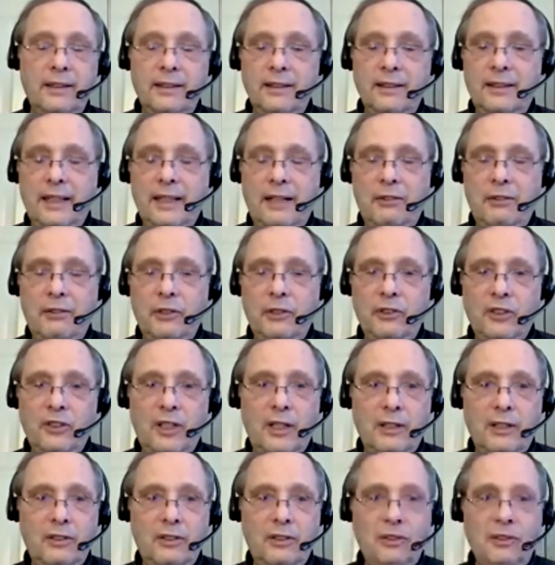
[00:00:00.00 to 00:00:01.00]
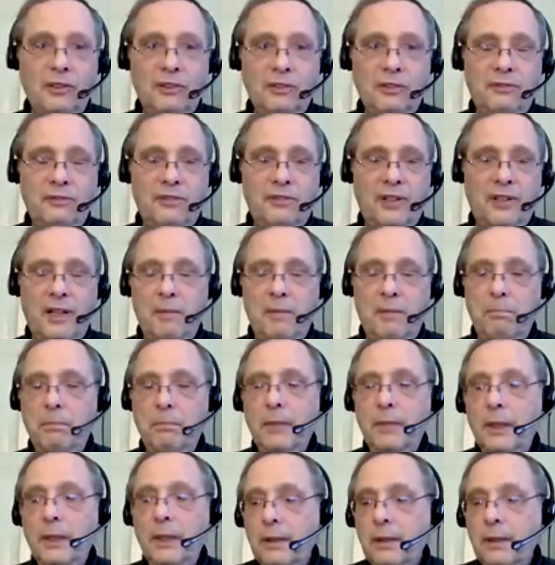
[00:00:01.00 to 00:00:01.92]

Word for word: that results from